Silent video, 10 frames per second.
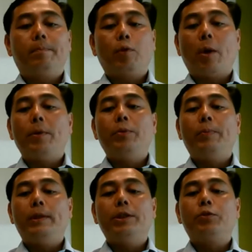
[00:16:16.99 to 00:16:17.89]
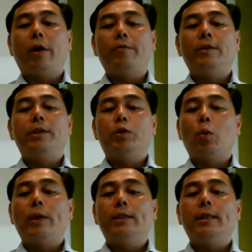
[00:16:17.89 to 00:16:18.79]
primary business drivers is
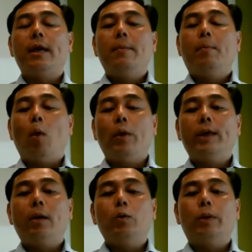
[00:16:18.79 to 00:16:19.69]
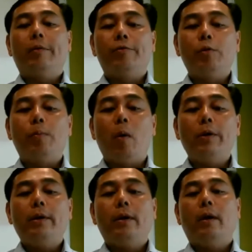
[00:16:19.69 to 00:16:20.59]
always boiled down to that few point,